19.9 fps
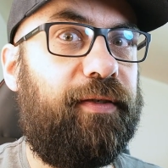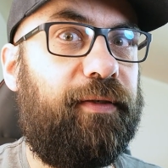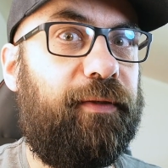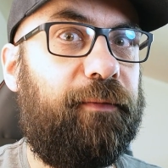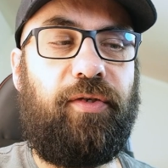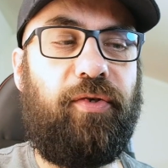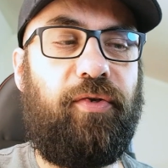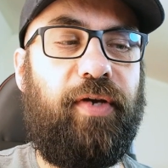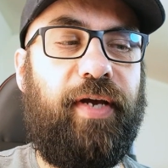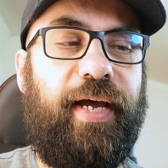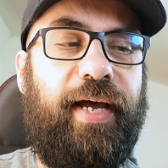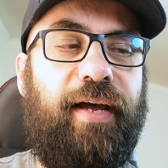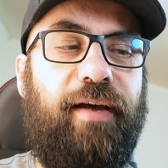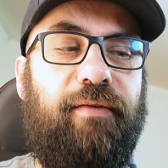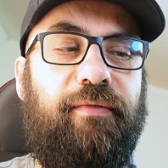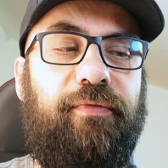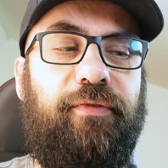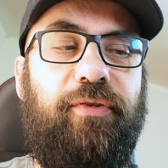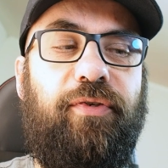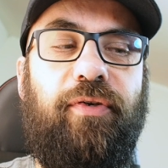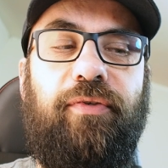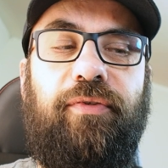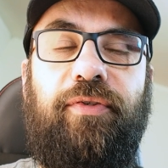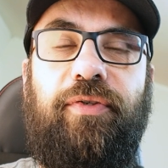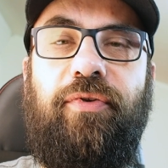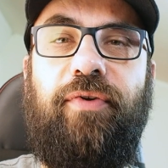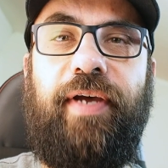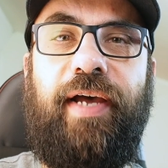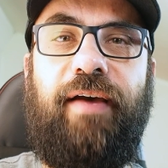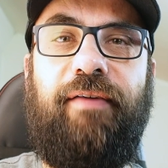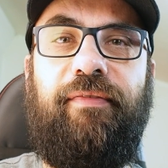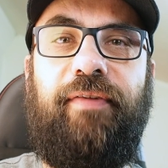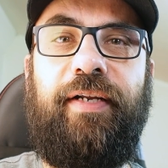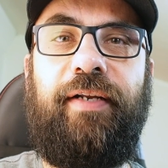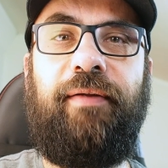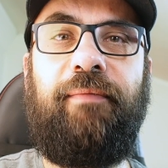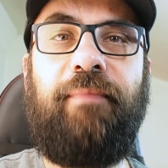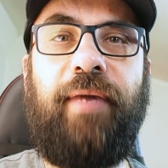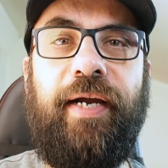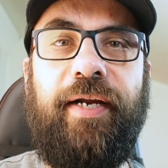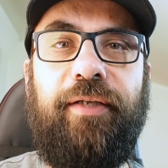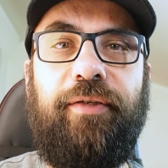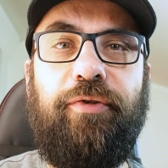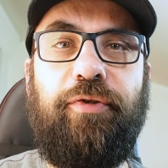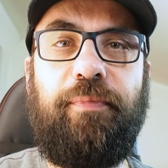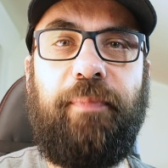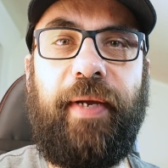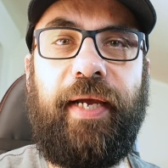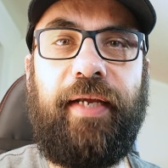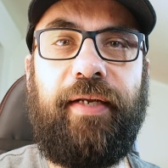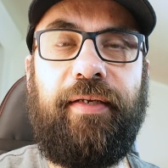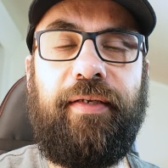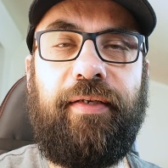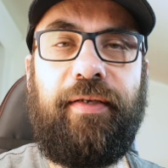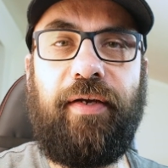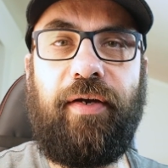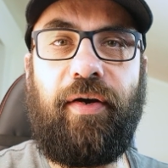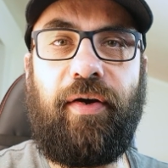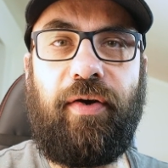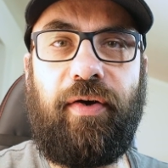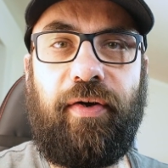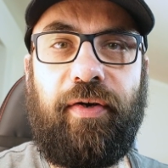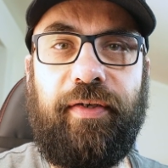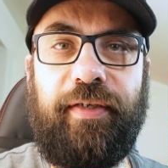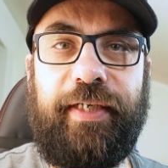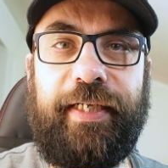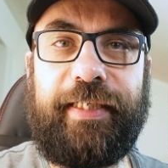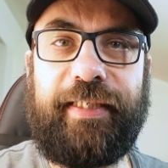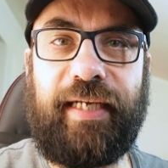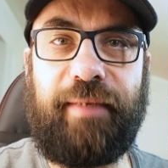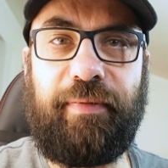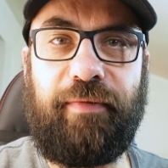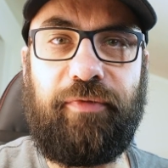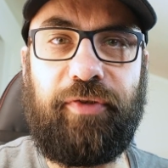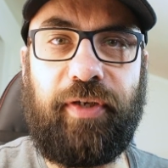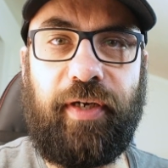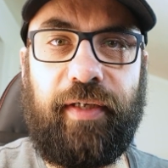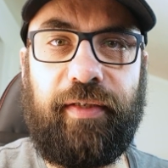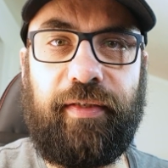Do you have little money to spend on these type of shots?